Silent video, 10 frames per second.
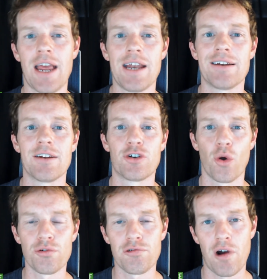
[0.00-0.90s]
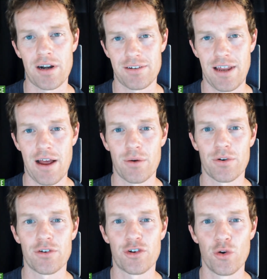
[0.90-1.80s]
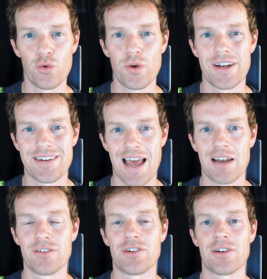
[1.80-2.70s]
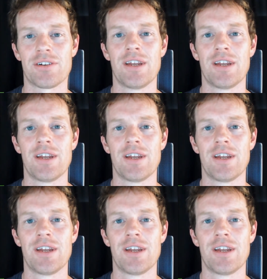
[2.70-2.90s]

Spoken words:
and don't try to sound too intelligent